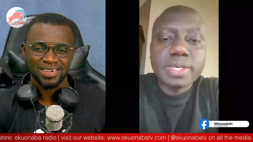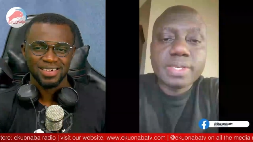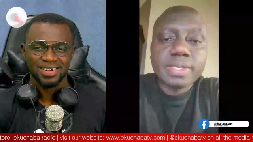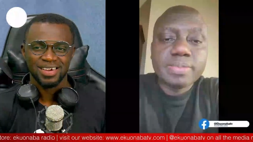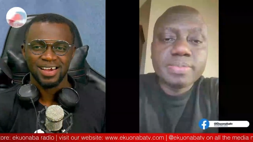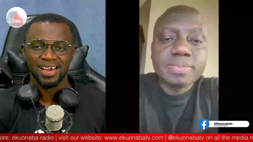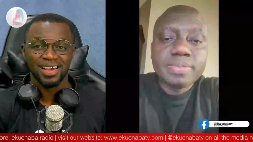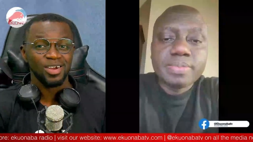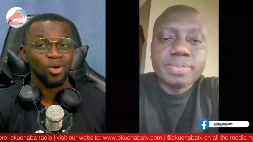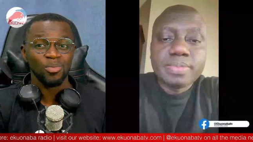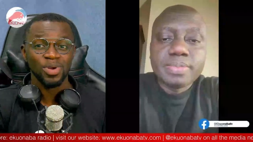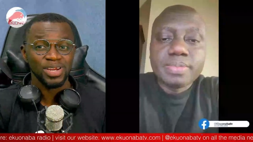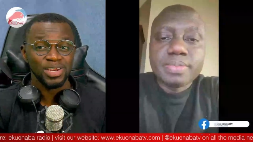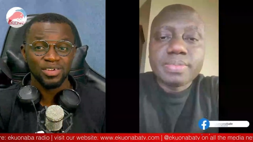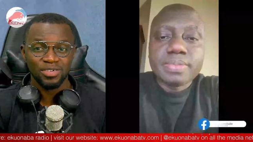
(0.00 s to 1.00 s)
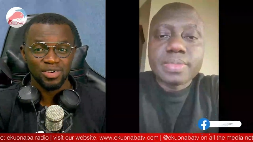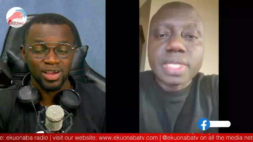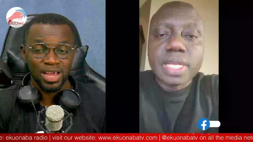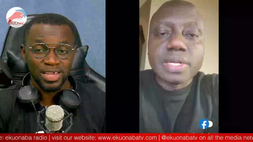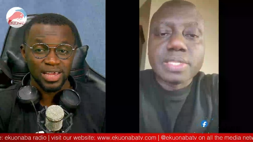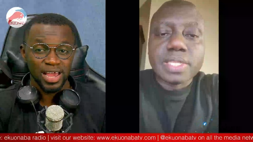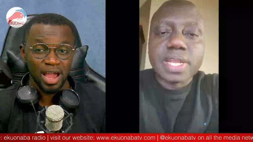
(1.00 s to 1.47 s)
Speaker 1: and could be a
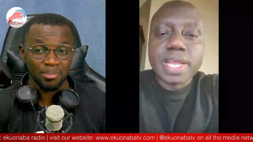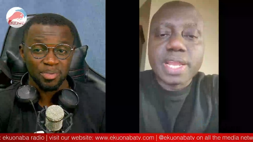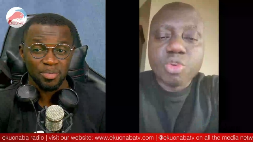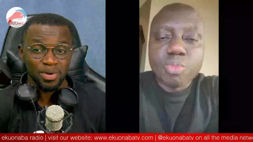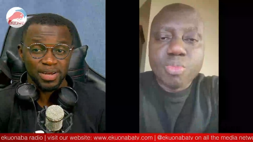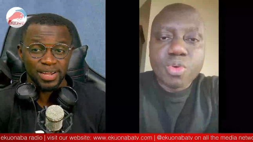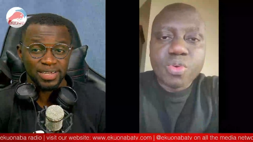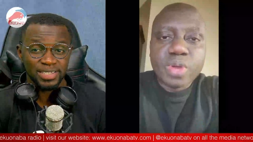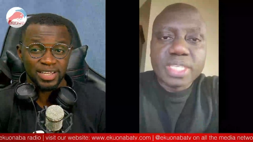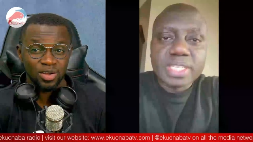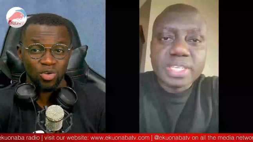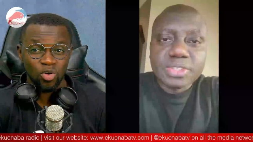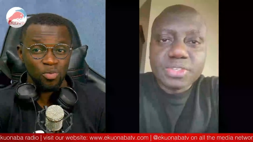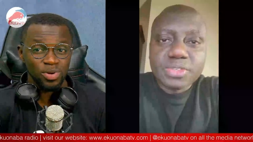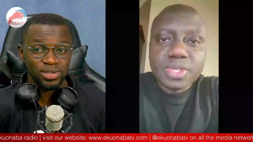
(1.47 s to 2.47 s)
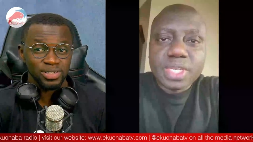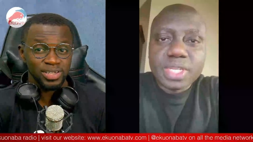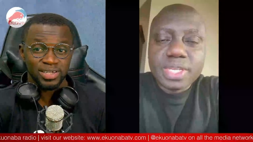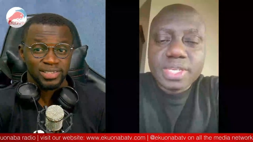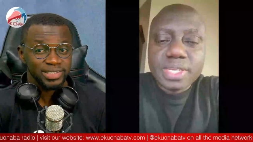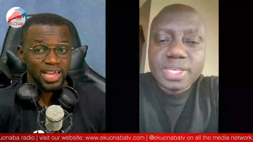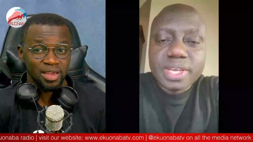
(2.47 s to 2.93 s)
year Happy Mother's Day and could be dinner
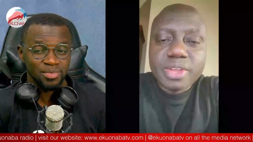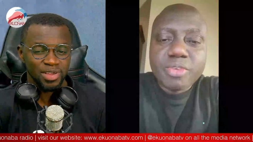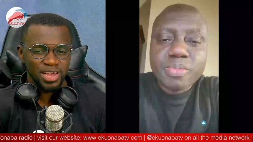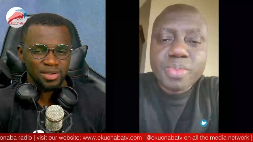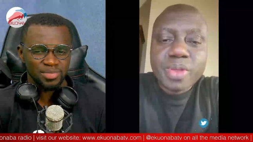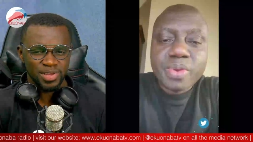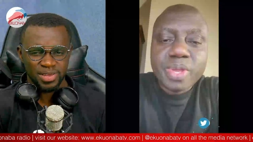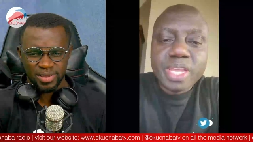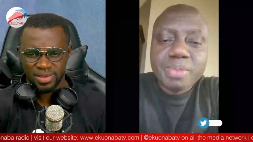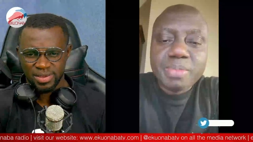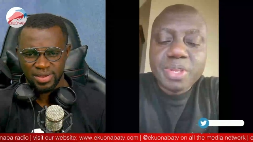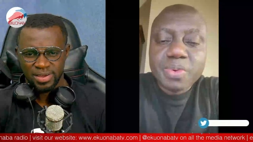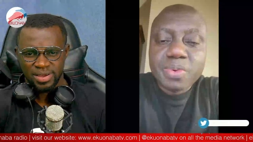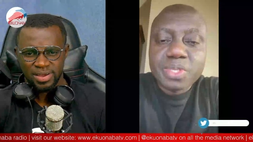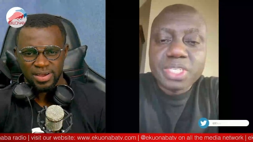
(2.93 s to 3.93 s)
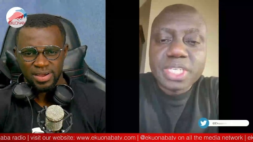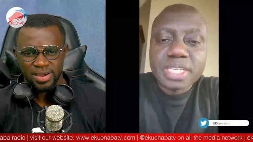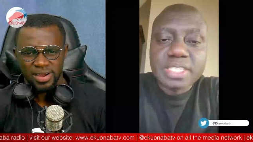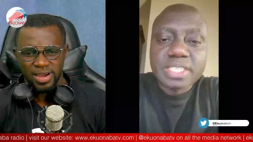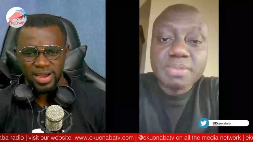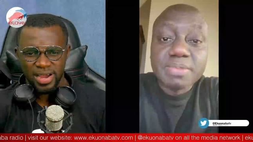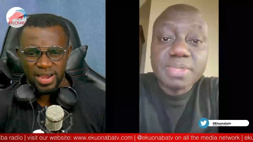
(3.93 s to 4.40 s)
stay baby.
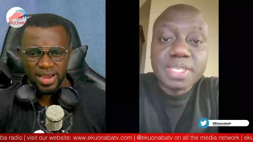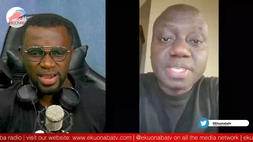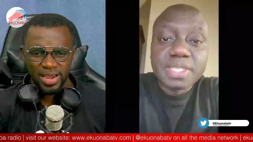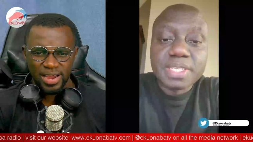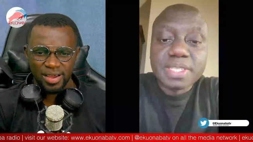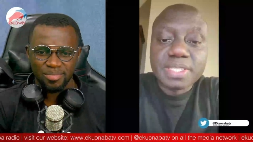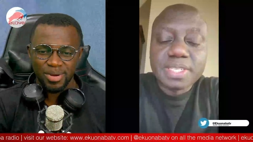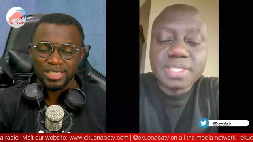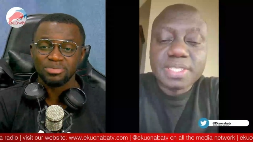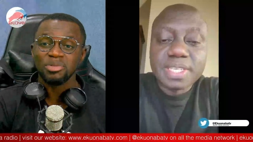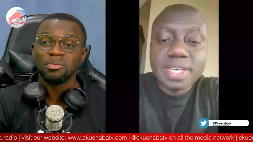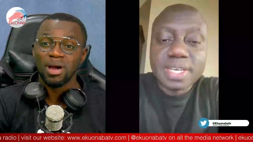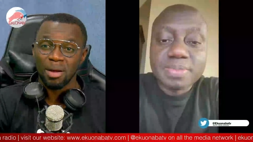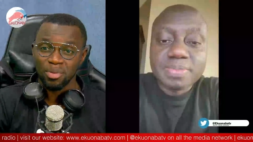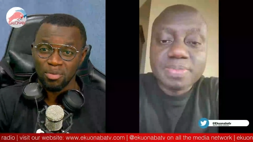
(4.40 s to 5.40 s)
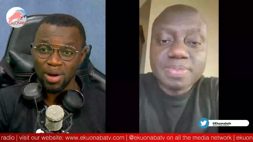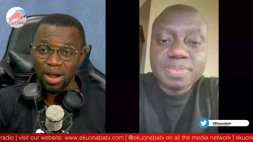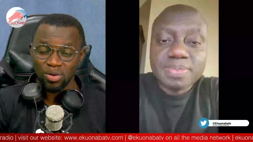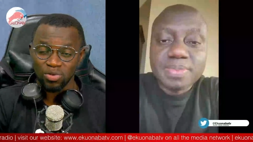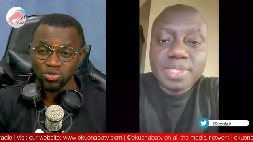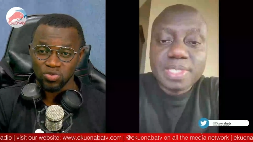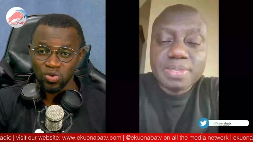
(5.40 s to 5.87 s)
Eh, but me, mammy, back
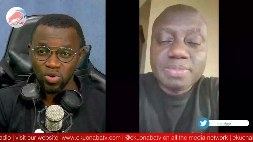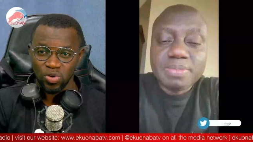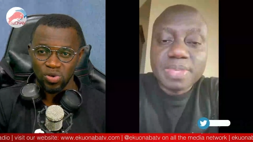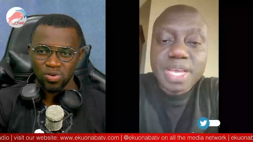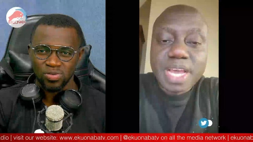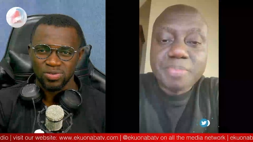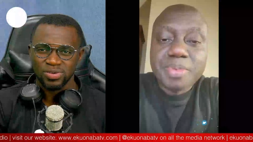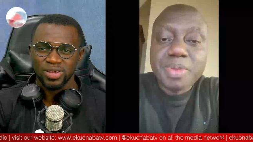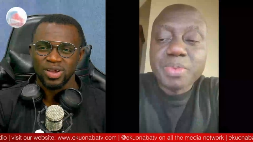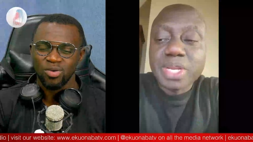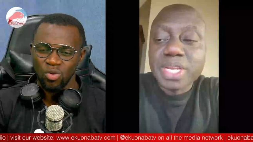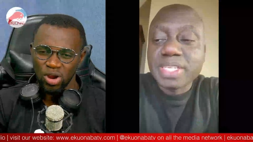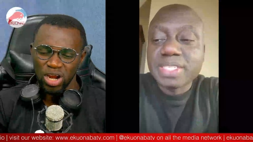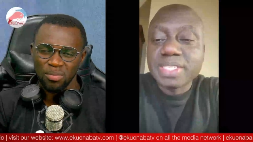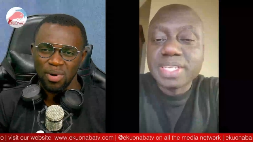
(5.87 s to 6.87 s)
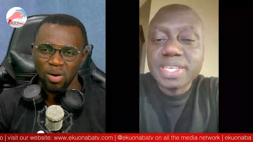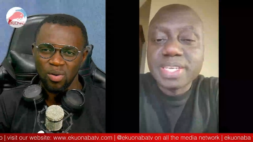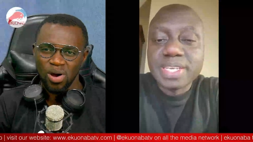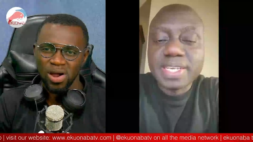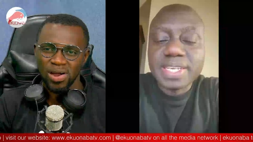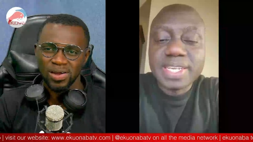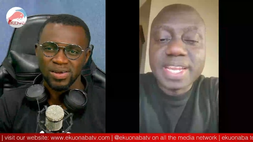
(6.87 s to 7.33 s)
on so ho, a
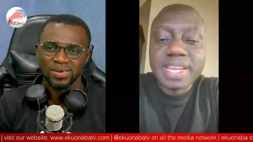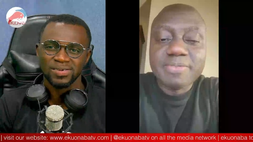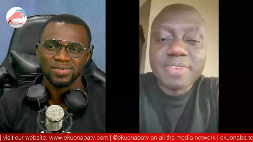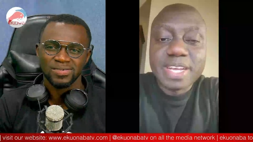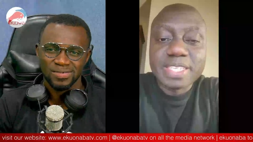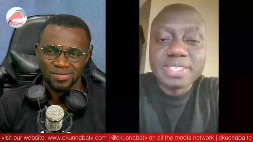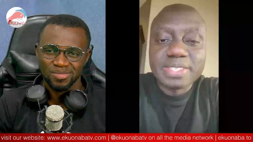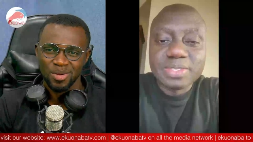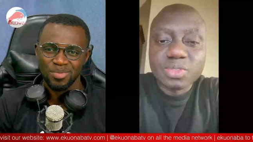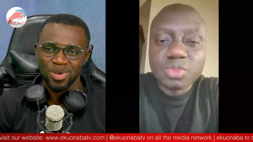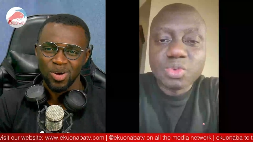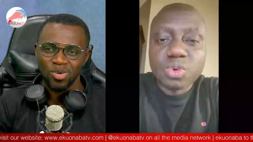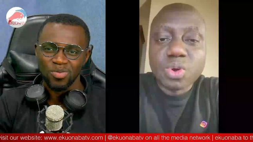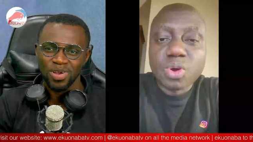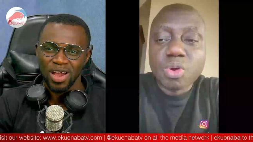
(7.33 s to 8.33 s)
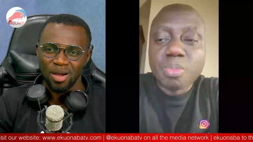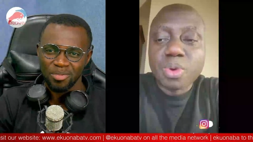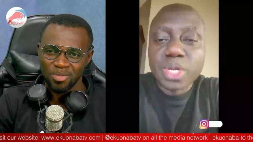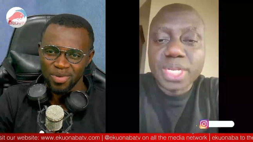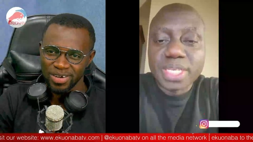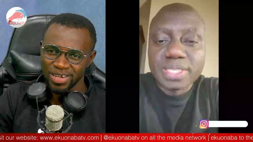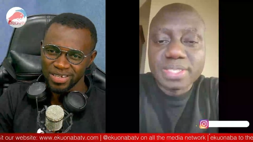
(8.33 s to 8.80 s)
quanabawa, baby, I will be a Happy
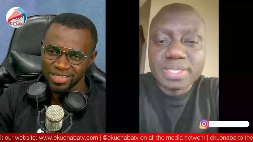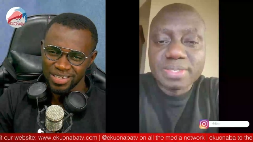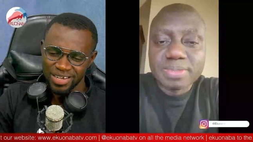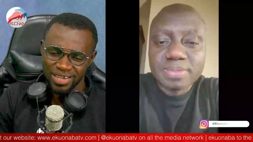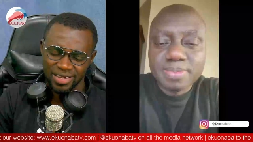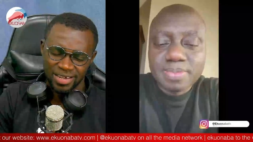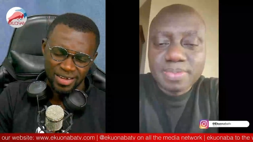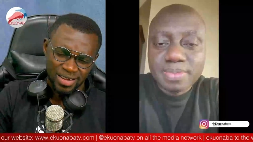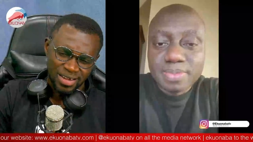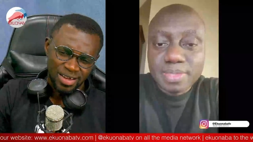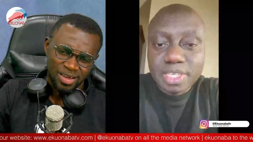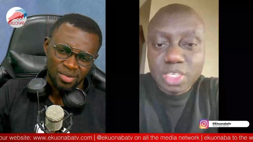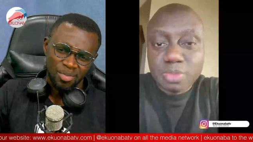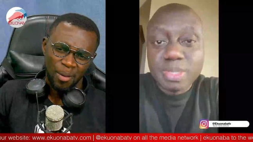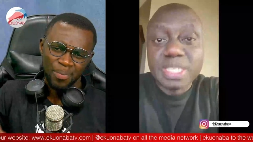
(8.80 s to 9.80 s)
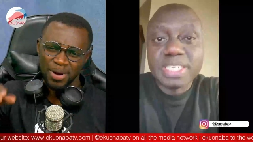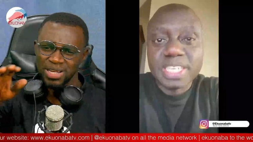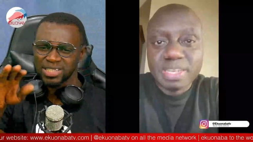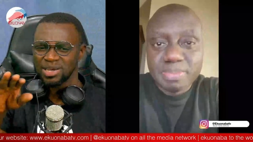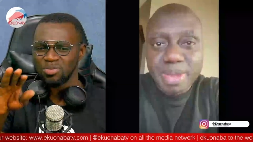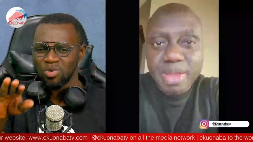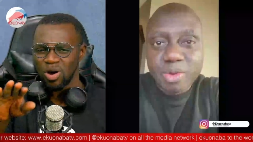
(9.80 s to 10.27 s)
Mother's Day. Papa, I
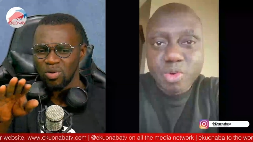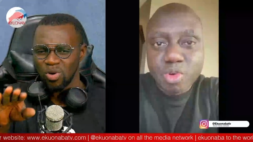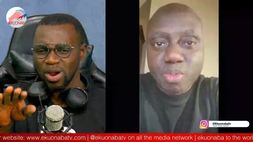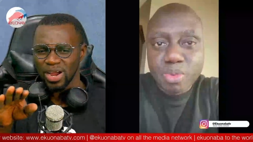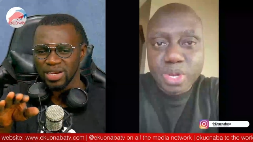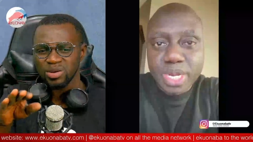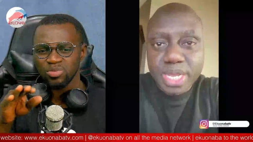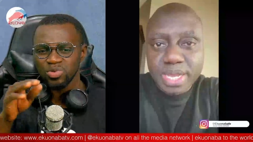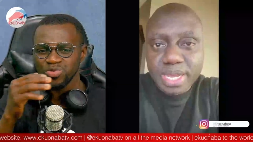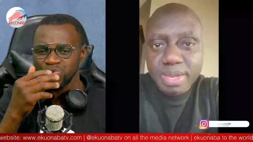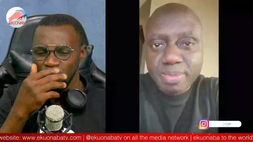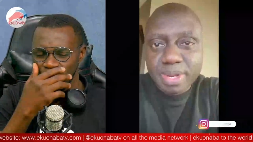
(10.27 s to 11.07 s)
say more walk and the mood door.